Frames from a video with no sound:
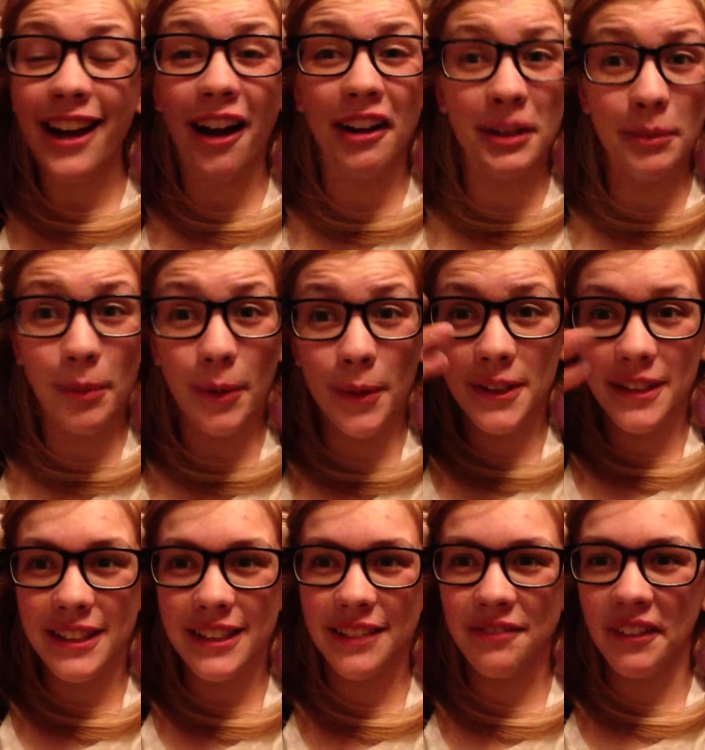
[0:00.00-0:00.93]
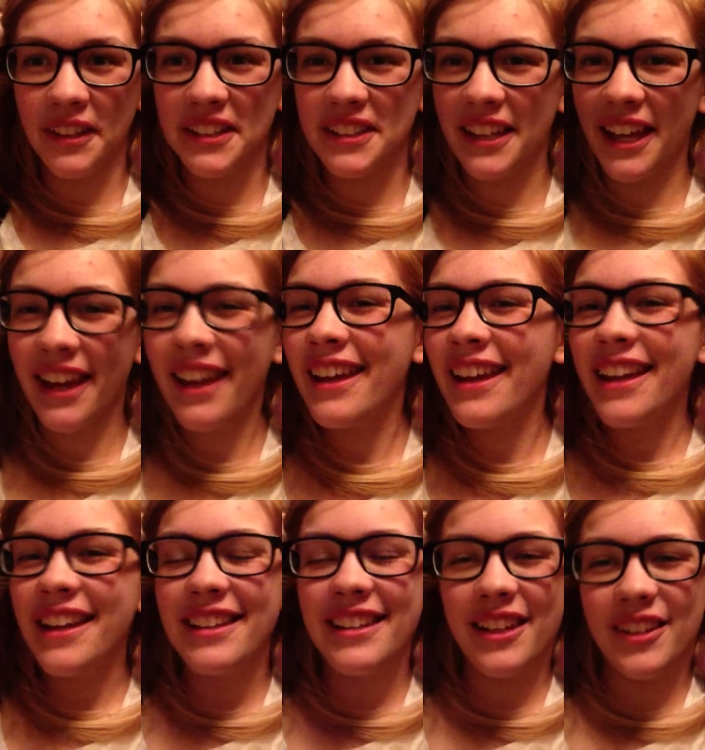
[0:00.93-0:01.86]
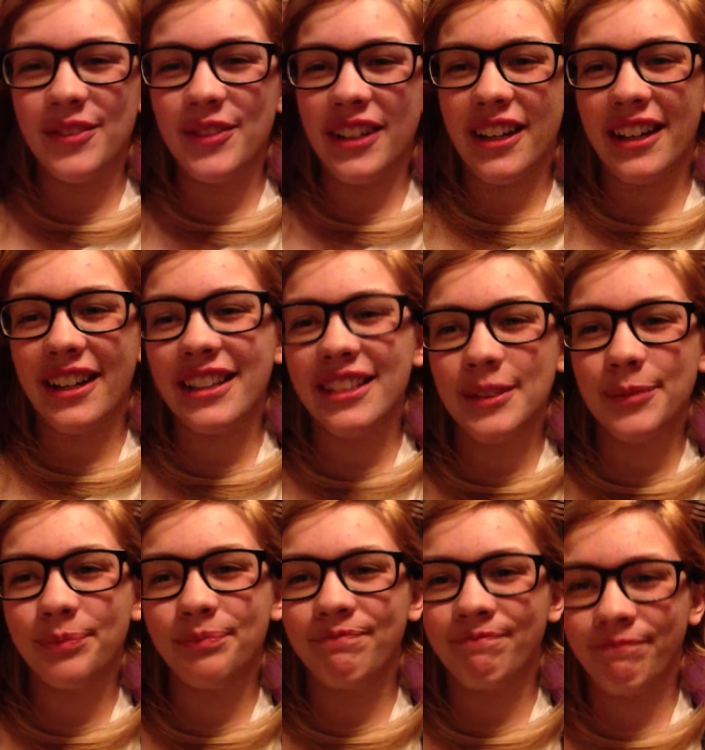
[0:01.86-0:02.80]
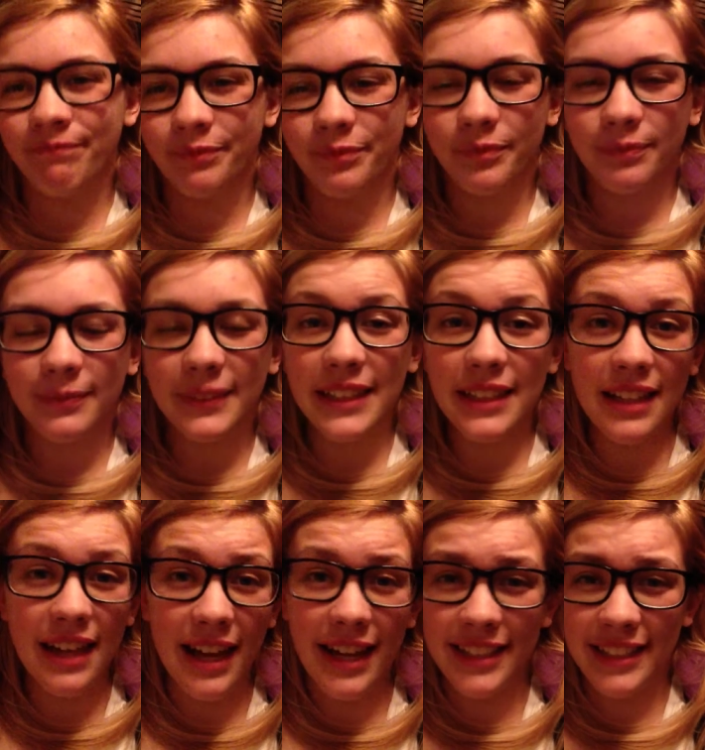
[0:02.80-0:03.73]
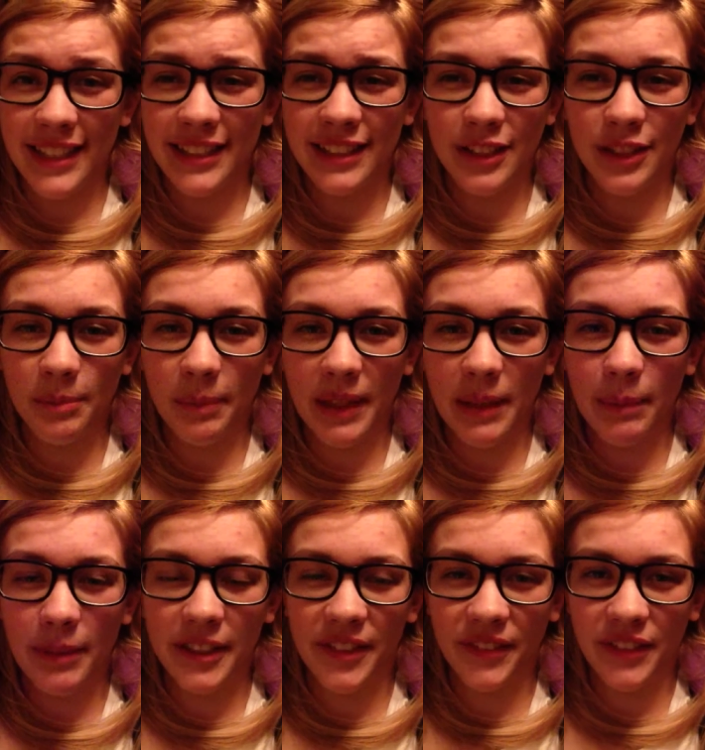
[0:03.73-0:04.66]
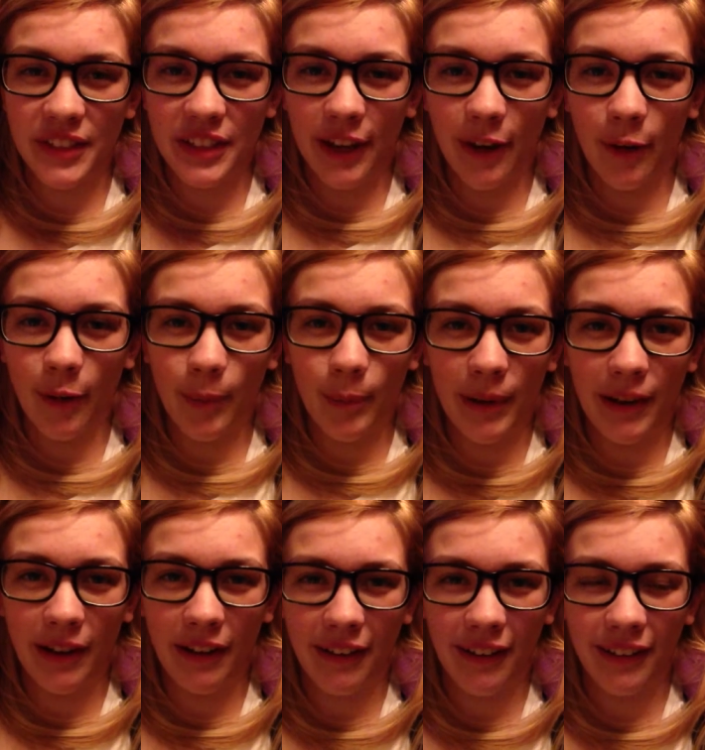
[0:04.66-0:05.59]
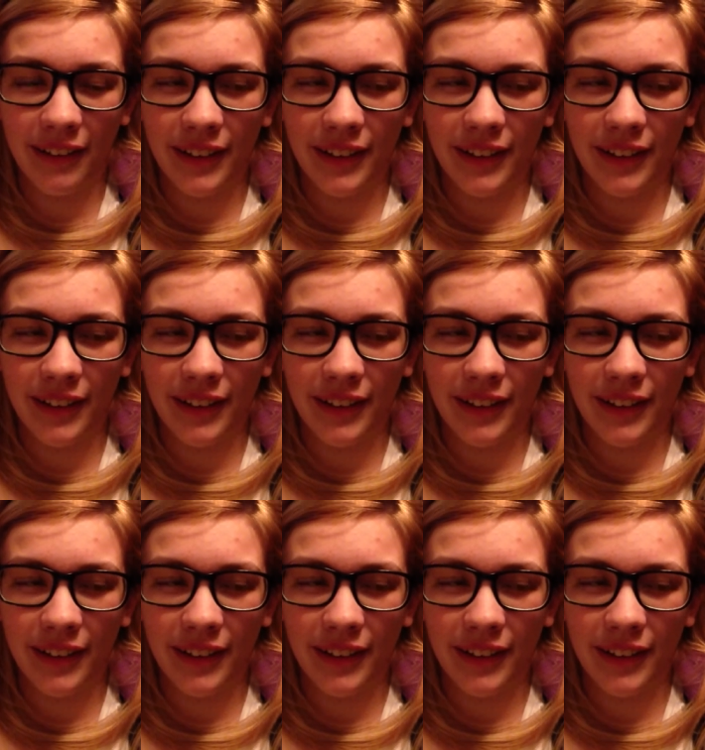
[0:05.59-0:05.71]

unimportant events there. No, but I um, I intended to make a better video, but